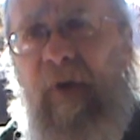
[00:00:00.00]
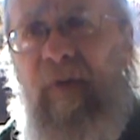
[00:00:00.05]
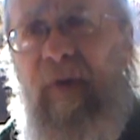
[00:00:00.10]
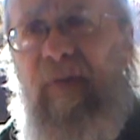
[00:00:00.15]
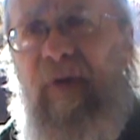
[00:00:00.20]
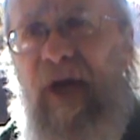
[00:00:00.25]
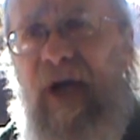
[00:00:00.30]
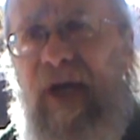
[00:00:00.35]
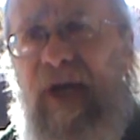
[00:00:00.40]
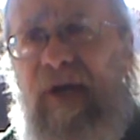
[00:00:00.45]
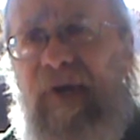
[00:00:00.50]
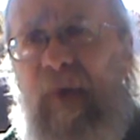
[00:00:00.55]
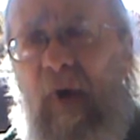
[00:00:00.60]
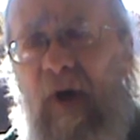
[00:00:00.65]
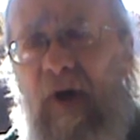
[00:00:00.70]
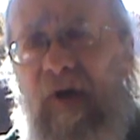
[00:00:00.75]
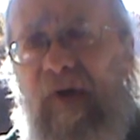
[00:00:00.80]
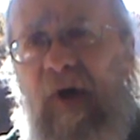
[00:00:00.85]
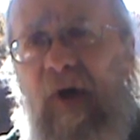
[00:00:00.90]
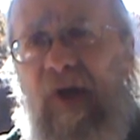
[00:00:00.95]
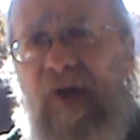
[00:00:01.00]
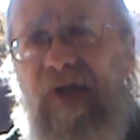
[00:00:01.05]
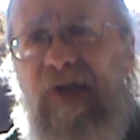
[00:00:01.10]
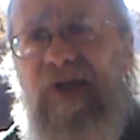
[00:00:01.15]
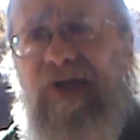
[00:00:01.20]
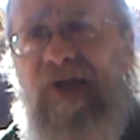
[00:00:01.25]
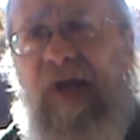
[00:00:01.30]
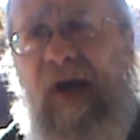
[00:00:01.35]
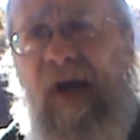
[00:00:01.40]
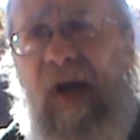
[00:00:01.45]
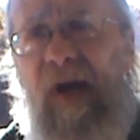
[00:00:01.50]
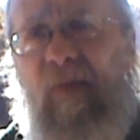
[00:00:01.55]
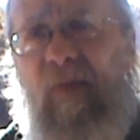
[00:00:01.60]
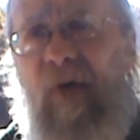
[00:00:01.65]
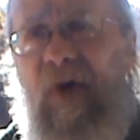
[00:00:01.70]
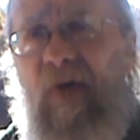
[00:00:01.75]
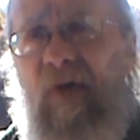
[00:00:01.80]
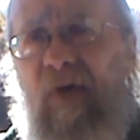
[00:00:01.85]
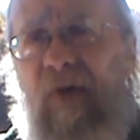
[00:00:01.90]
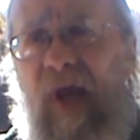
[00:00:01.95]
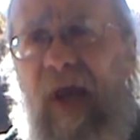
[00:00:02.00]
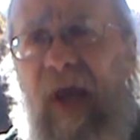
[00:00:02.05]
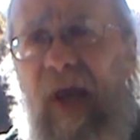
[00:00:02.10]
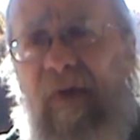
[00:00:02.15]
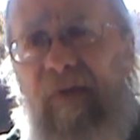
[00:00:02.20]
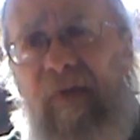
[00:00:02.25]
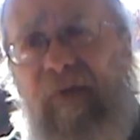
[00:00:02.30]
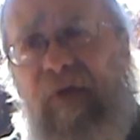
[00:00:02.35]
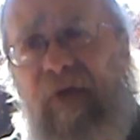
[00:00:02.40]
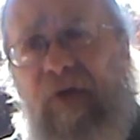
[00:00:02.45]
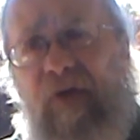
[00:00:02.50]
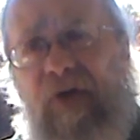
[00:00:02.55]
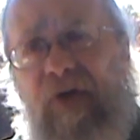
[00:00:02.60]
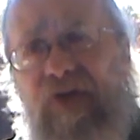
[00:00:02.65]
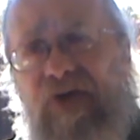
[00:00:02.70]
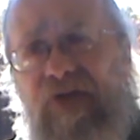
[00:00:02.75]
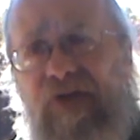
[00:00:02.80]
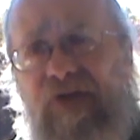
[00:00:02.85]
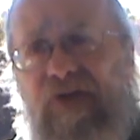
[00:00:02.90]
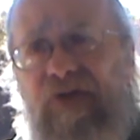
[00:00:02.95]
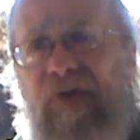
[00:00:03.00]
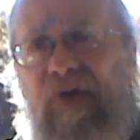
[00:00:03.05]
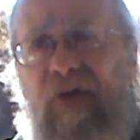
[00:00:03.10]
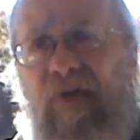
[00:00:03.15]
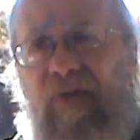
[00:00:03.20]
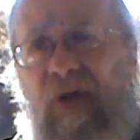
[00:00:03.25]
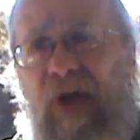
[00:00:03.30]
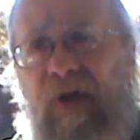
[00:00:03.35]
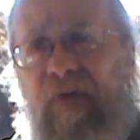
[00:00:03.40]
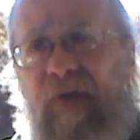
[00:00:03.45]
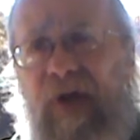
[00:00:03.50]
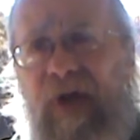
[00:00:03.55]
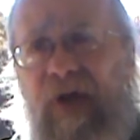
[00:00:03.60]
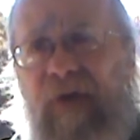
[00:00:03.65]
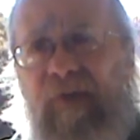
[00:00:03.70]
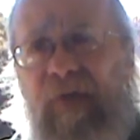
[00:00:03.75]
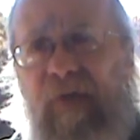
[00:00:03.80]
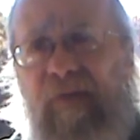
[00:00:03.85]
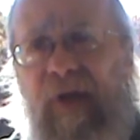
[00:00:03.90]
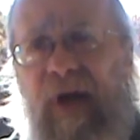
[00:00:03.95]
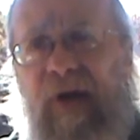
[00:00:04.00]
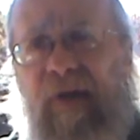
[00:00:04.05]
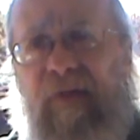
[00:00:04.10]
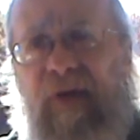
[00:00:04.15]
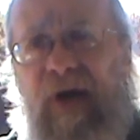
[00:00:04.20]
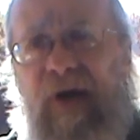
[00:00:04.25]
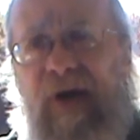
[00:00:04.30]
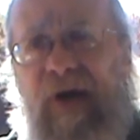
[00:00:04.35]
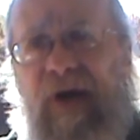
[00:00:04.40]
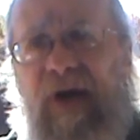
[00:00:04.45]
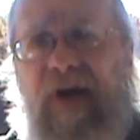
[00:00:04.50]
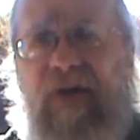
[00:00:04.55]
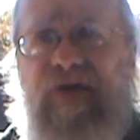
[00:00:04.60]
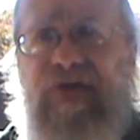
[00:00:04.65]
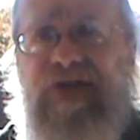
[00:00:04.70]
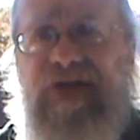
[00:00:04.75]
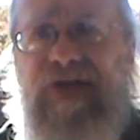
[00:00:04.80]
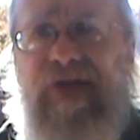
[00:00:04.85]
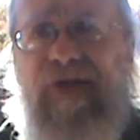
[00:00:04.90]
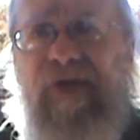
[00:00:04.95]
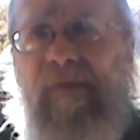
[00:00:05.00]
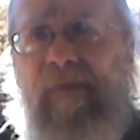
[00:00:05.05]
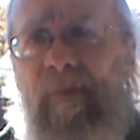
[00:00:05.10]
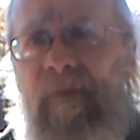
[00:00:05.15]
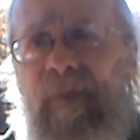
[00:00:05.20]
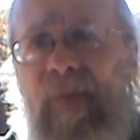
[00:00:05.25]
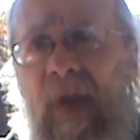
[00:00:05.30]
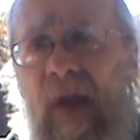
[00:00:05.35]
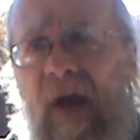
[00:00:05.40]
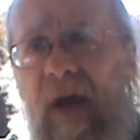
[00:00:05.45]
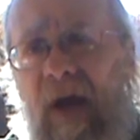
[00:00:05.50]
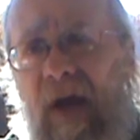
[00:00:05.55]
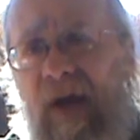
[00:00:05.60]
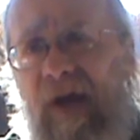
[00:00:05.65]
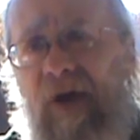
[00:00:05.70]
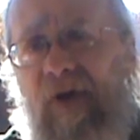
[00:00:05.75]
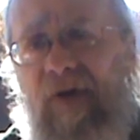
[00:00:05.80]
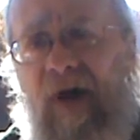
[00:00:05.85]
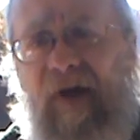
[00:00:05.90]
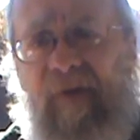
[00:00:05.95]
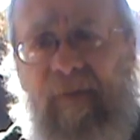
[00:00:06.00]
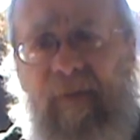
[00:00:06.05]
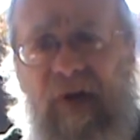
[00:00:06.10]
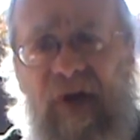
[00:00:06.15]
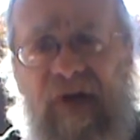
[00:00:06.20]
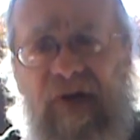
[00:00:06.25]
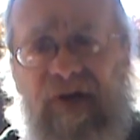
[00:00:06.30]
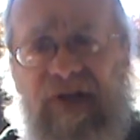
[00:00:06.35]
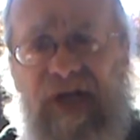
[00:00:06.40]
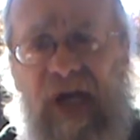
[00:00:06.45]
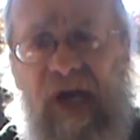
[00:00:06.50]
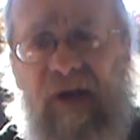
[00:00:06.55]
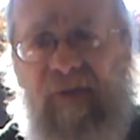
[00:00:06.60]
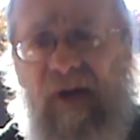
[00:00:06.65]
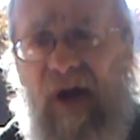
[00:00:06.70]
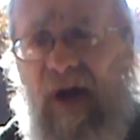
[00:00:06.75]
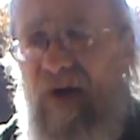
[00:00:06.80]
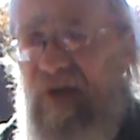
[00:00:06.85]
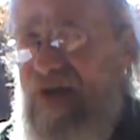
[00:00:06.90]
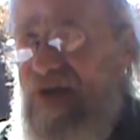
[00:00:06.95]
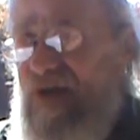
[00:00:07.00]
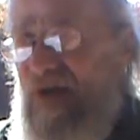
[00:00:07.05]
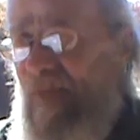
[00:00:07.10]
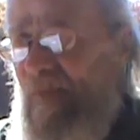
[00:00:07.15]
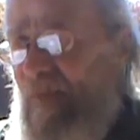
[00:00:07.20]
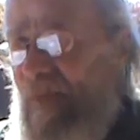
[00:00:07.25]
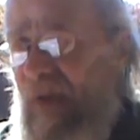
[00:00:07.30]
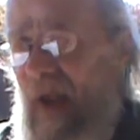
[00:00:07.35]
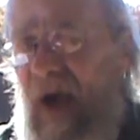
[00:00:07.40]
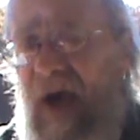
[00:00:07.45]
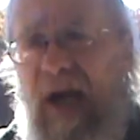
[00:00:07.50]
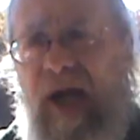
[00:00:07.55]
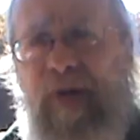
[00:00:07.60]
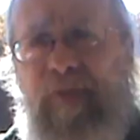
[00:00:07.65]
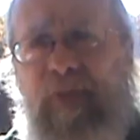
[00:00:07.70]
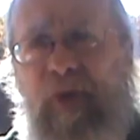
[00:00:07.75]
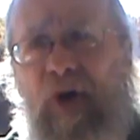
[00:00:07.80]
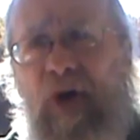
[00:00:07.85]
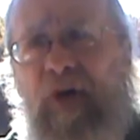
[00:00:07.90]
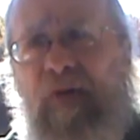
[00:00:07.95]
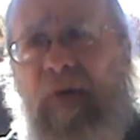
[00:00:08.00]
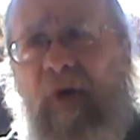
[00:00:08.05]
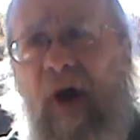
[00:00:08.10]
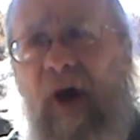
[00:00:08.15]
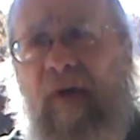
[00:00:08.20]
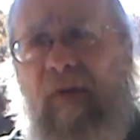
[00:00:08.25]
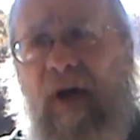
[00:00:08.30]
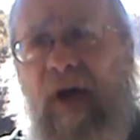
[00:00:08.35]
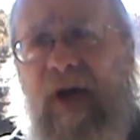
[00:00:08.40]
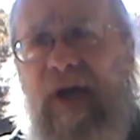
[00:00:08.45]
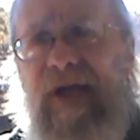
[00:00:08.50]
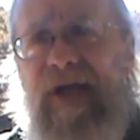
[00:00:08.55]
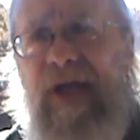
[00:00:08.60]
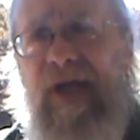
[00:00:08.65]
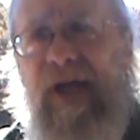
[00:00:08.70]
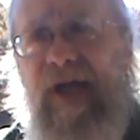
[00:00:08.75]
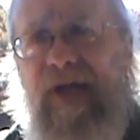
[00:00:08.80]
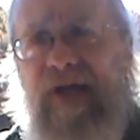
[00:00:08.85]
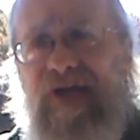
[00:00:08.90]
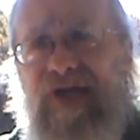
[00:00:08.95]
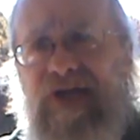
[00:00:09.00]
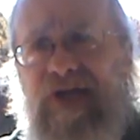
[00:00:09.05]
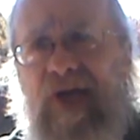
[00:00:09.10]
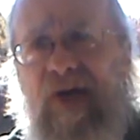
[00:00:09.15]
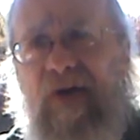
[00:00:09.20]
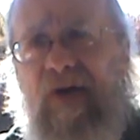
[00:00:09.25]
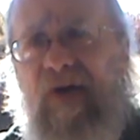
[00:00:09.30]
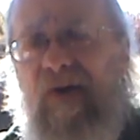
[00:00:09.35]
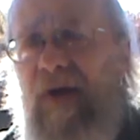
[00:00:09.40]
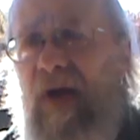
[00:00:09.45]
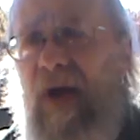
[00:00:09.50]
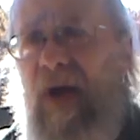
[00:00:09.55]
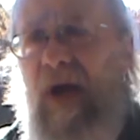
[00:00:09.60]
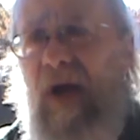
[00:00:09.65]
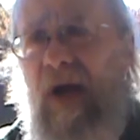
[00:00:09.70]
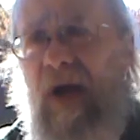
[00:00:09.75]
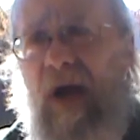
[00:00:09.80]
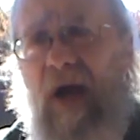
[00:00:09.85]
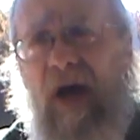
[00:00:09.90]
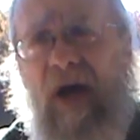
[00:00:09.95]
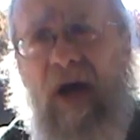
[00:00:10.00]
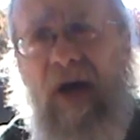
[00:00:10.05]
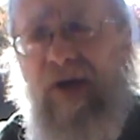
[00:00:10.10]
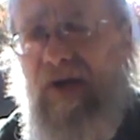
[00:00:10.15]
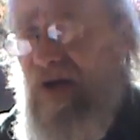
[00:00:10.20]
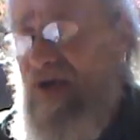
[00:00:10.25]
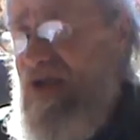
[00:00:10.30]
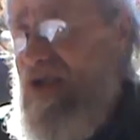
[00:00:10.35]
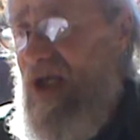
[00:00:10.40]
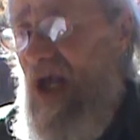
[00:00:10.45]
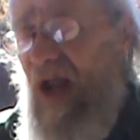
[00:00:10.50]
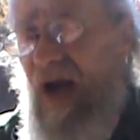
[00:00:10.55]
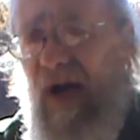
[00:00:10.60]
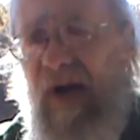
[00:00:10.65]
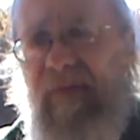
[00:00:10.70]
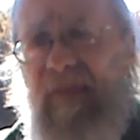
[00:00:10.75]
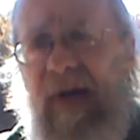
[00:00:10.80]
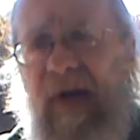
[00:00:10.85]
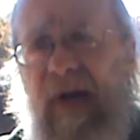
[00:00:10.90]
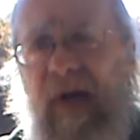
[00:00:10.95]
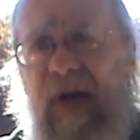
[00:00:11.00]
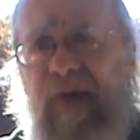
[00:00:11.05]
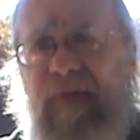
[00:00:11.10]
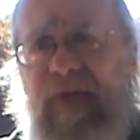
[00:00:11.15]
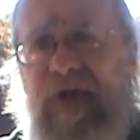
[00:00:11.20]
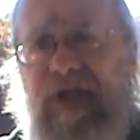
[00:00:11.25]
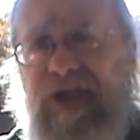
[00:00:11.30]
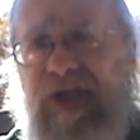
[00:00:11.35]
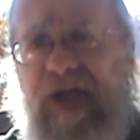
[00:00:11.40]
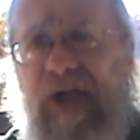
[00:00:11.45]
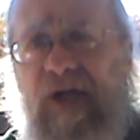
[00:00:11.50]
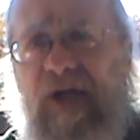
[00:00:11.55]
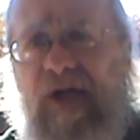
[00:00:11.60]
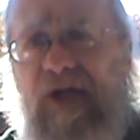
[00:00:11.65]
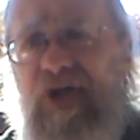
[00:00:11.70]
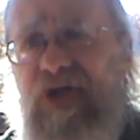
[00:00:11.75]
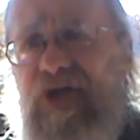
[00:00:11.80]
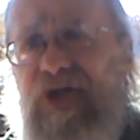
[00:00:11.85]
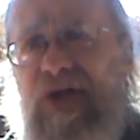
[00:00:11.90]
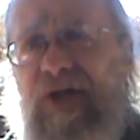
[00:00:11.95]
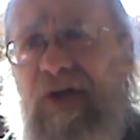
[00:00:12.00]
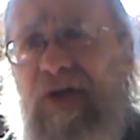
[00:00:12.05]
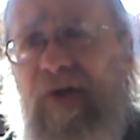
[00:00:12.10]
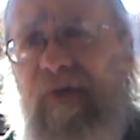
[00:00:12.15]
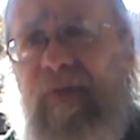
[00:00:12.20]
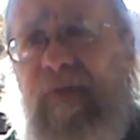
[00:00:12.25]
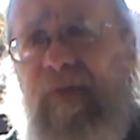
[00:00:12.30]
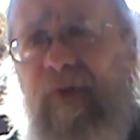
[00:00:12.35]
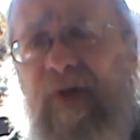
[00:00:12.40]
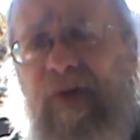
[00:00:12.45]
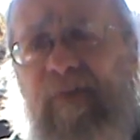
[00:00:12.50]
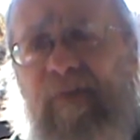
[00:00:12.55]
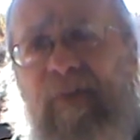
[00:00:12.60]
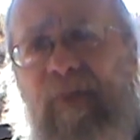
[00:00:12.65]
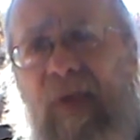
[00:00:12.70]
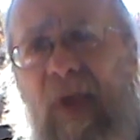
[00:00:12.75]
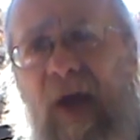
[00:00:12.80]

everybody thought taught the same, we'd only have a few to choose from like we did for many, many years till the craft beers came out. So eight point five out of ten. So uh, good solid beer. If you see it on the shelf, um,